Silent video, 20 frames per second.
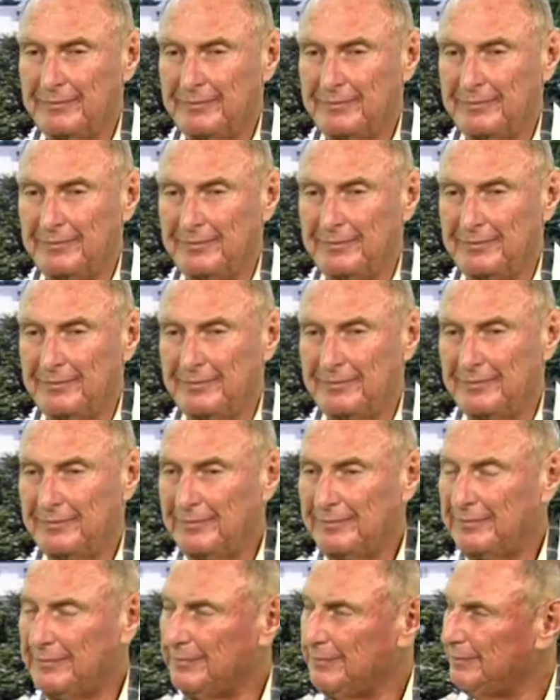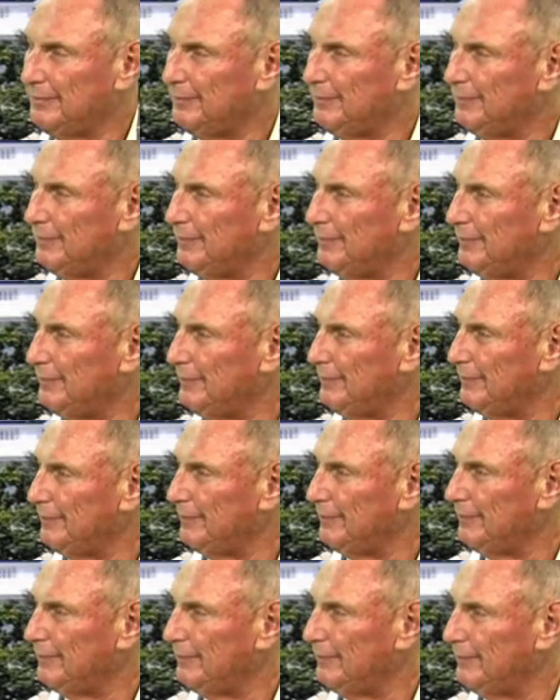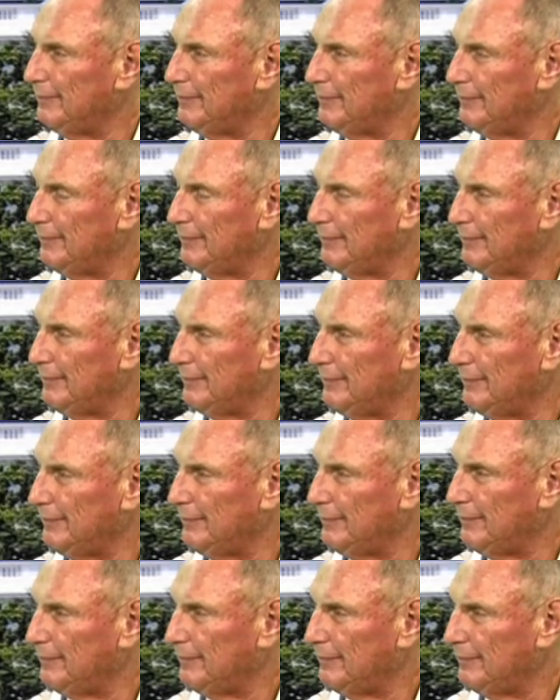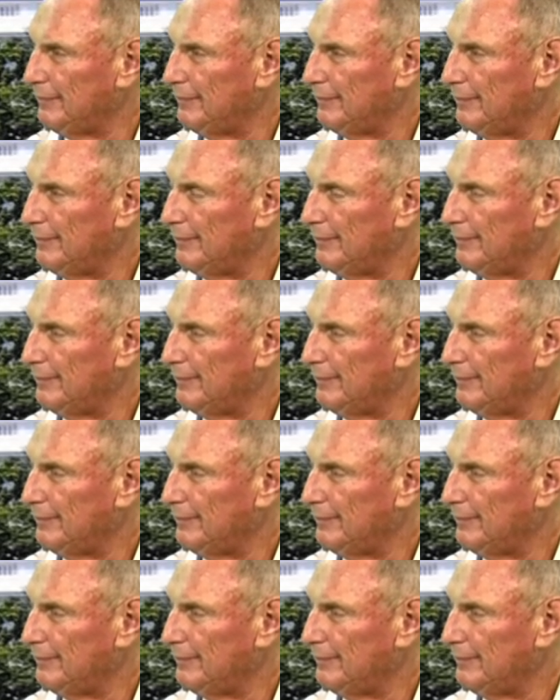No words are spoken by the person on screen.